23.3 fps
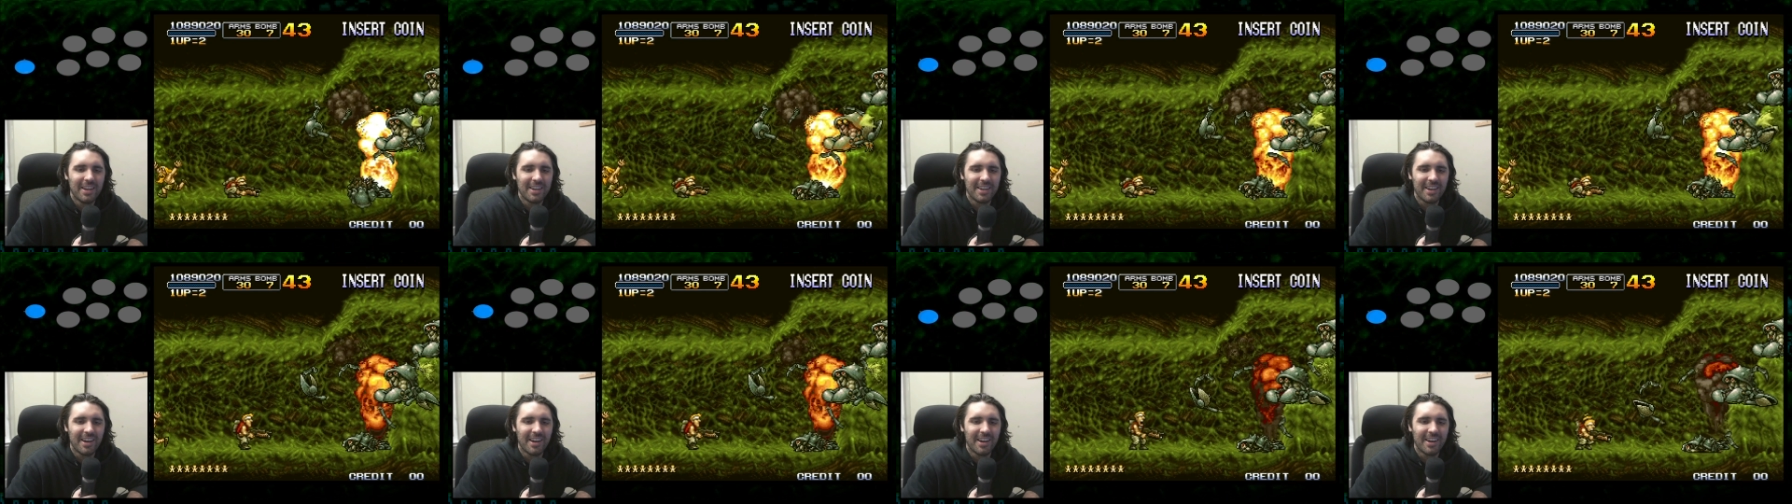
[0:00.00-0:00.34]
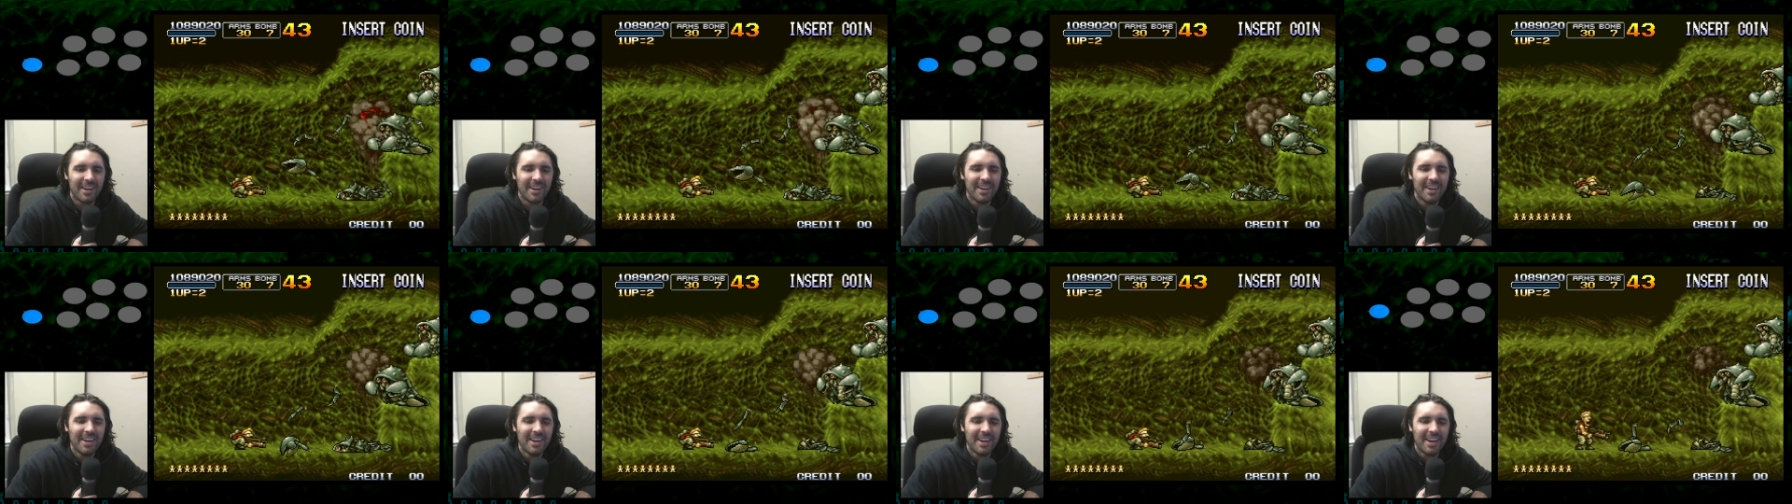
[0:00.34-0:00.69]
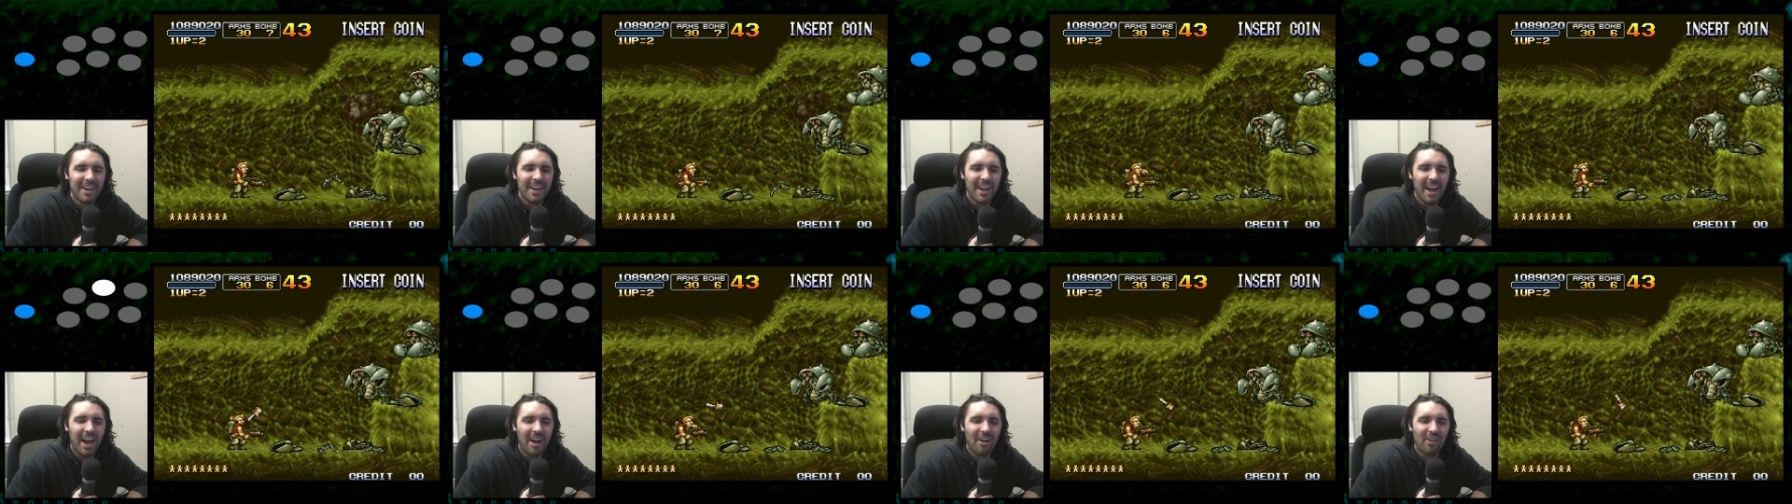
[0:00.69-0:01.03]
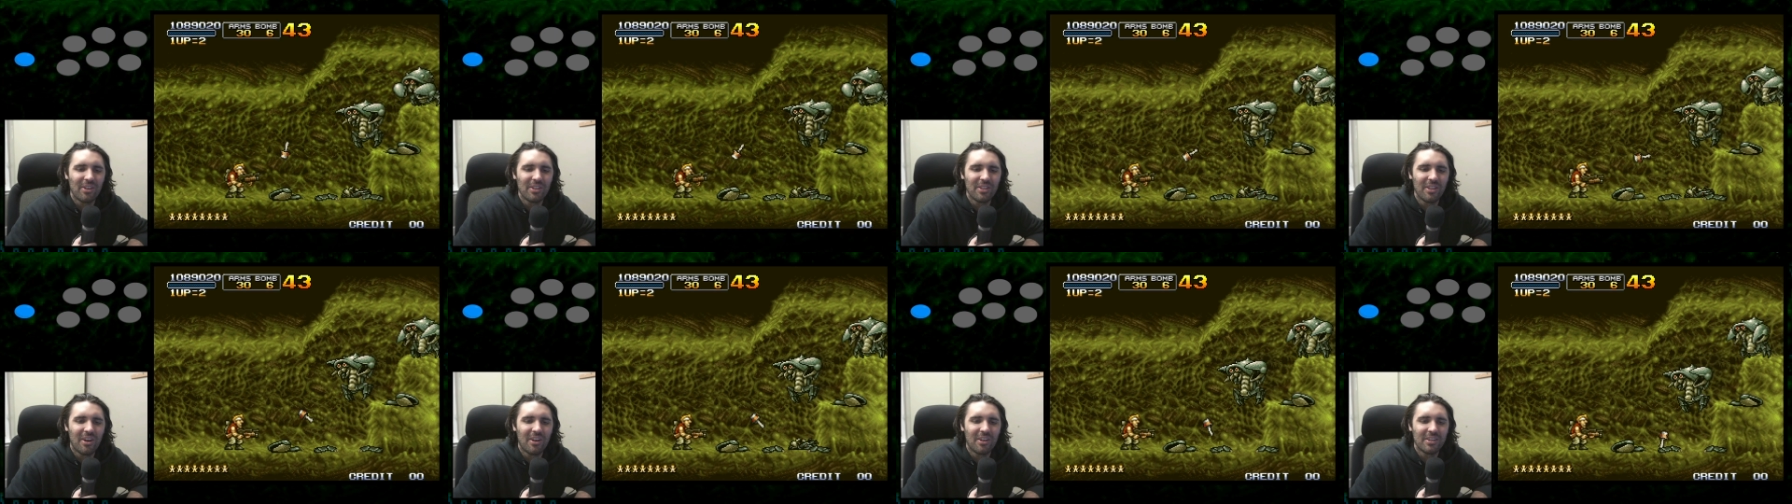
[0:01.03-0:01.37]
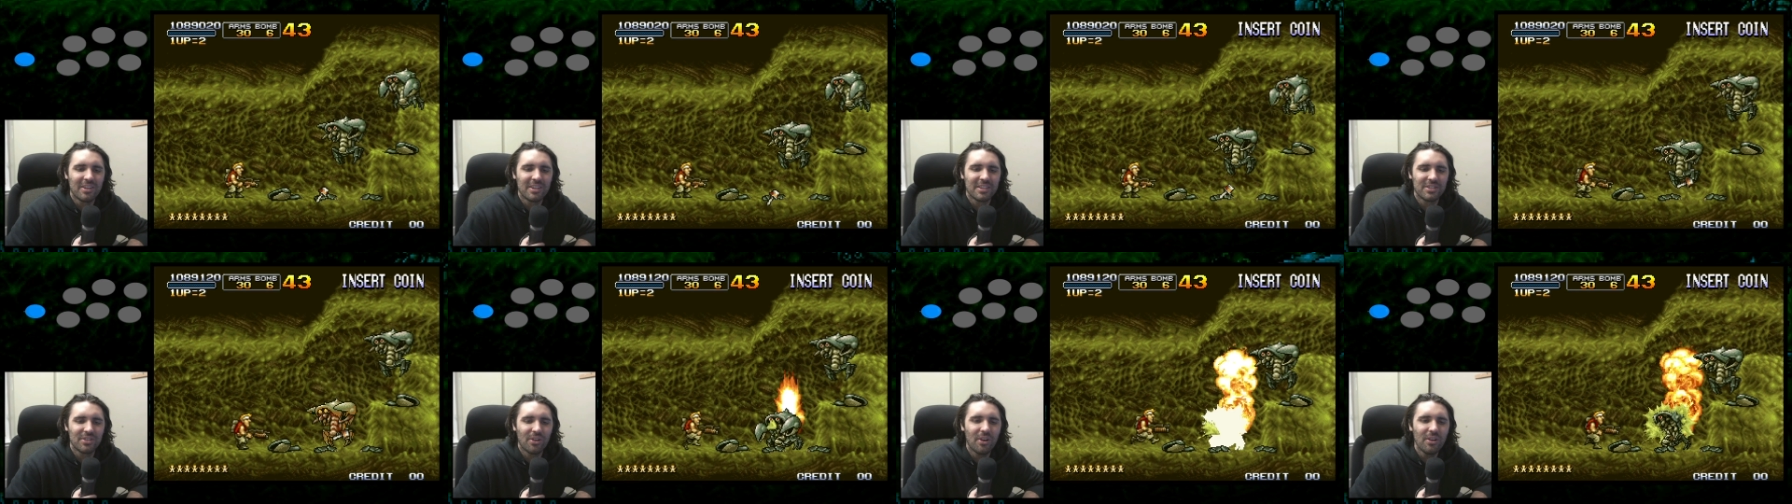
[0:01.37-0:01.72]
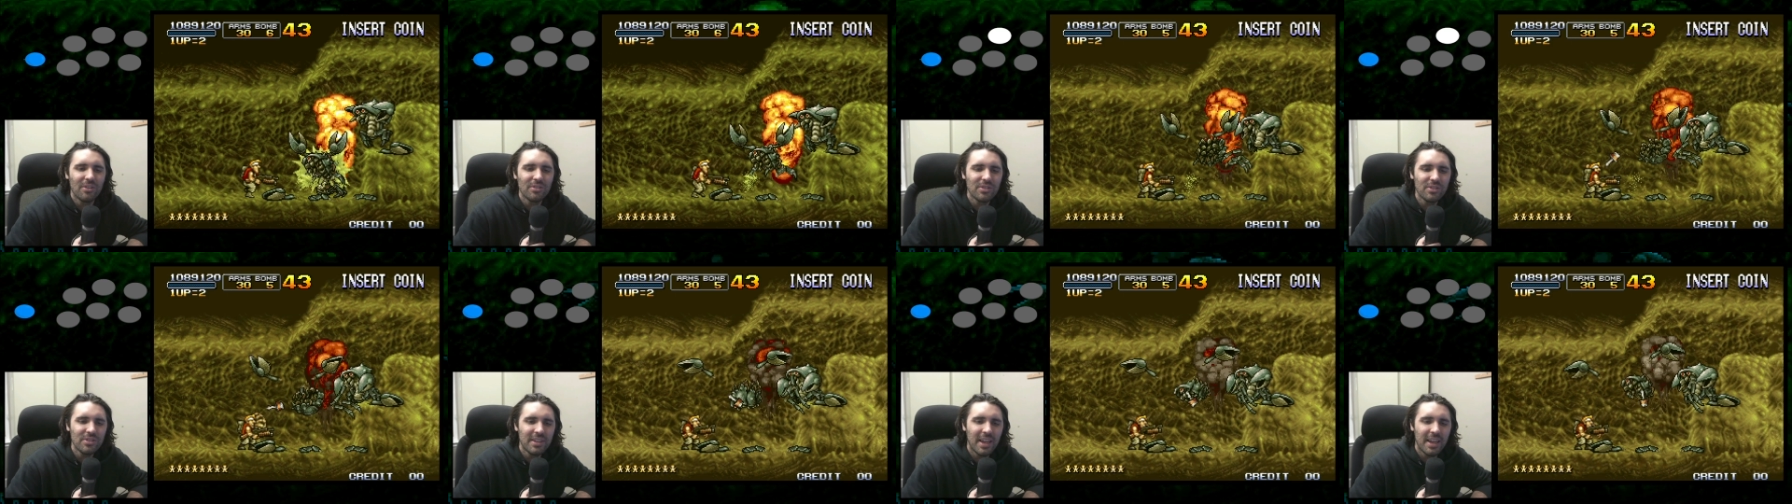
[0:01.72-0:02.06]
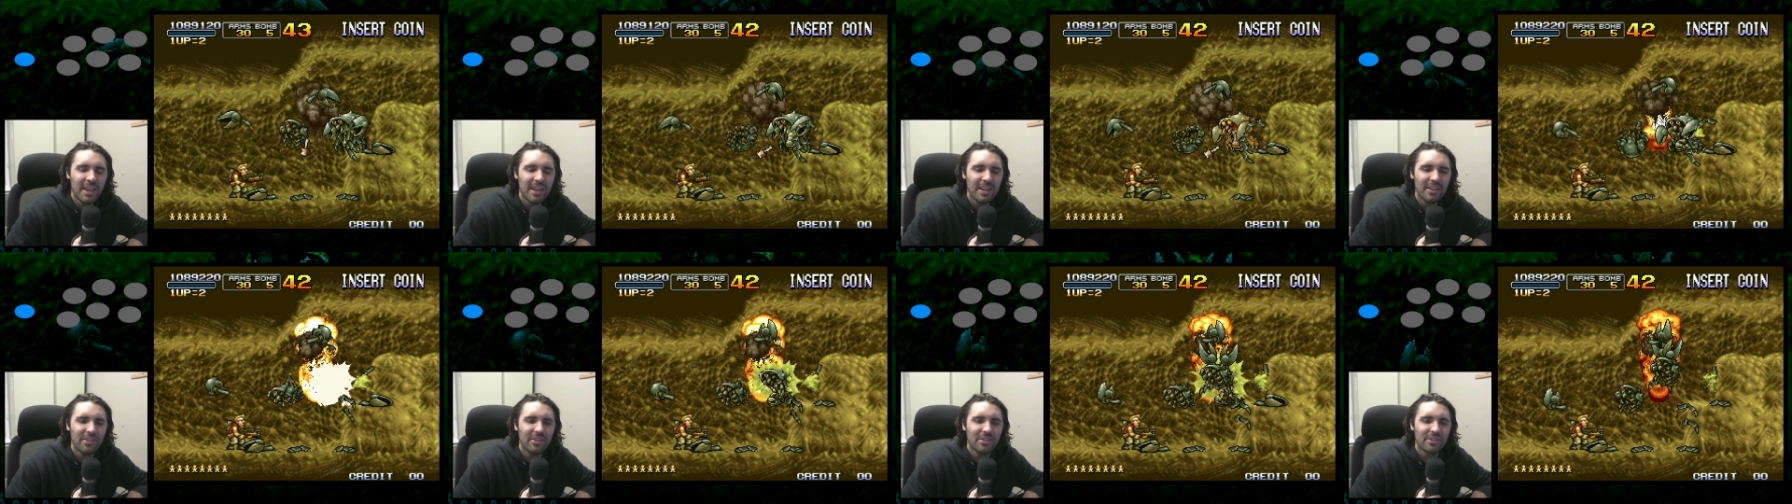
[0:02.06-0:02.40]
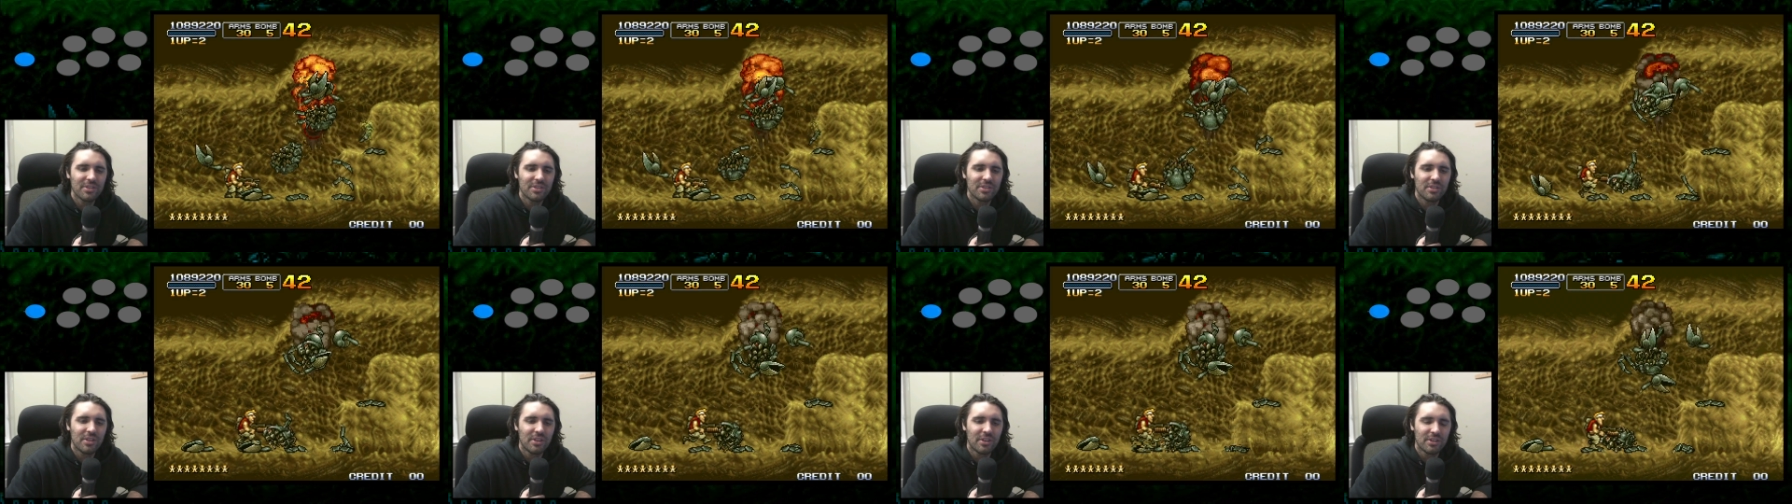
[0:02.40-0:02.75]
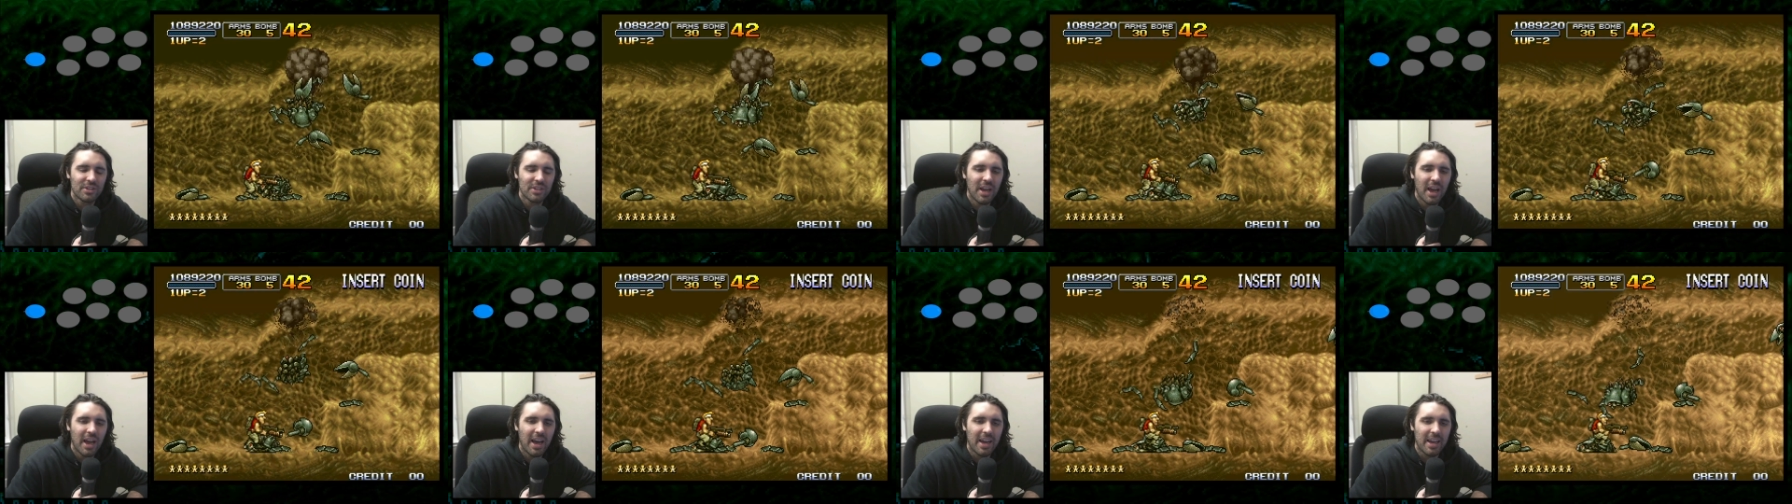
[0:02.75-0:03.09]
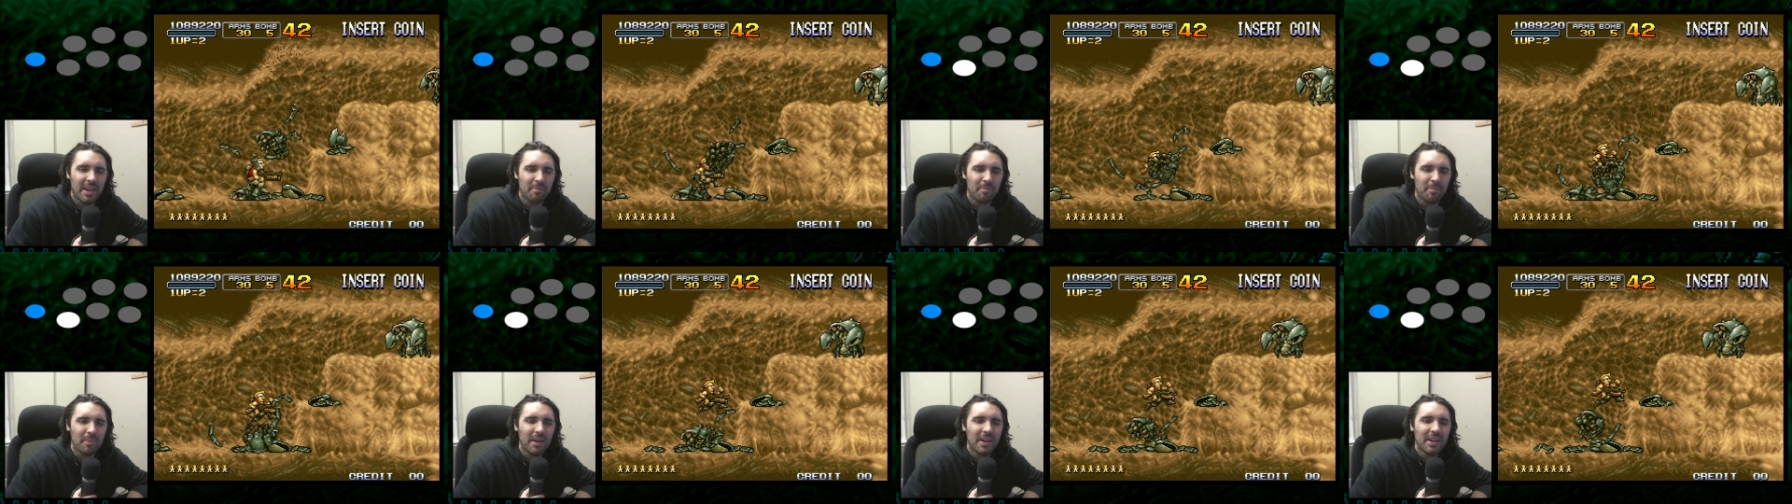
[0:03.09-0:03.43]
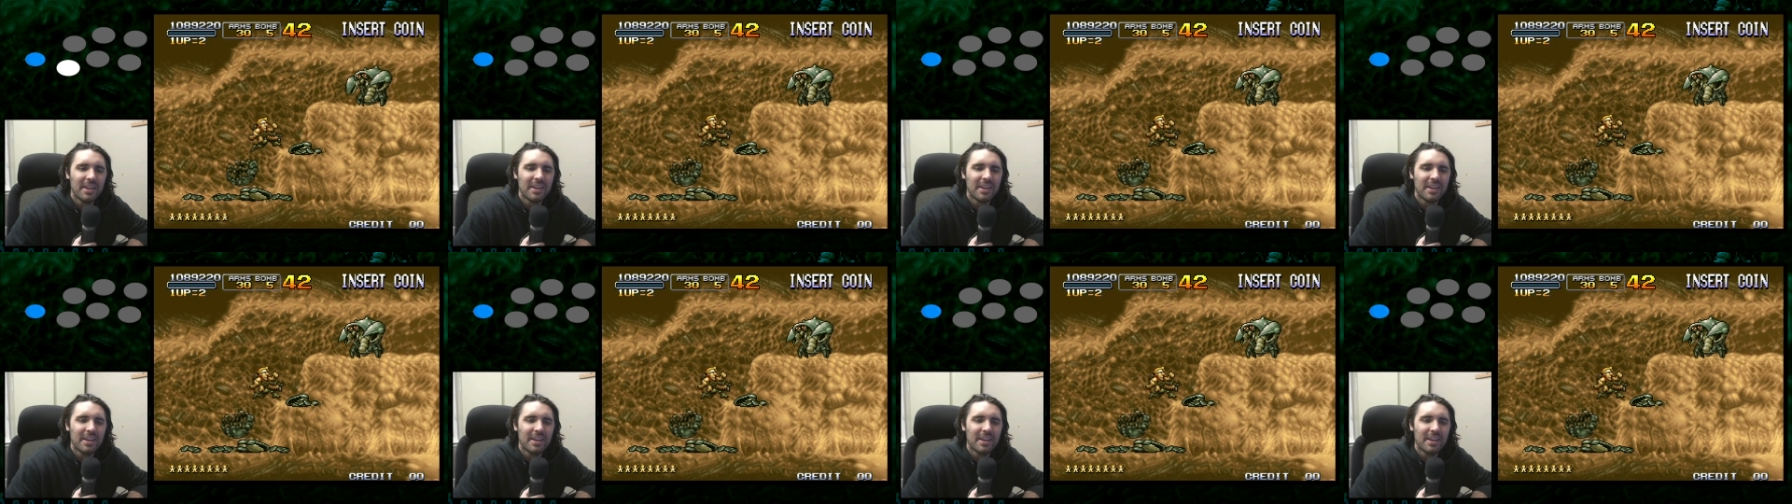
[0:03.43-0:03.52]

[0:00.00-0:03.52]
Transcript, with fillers: but uh, an hour long because they're also taking their, their time.